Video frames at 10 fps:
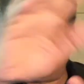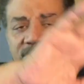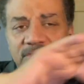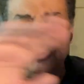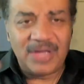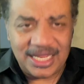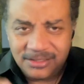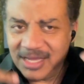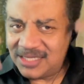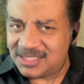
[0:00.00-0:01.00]
You, you had
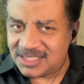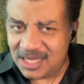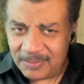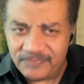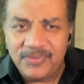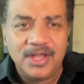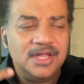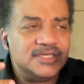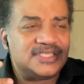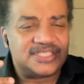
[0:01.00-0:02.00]
you had some
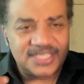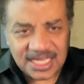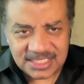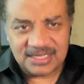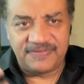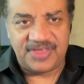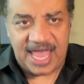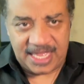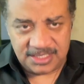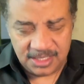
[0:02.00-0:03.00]
sense of
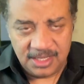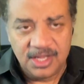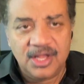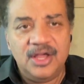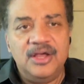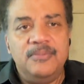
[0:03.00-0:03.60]
that. Right.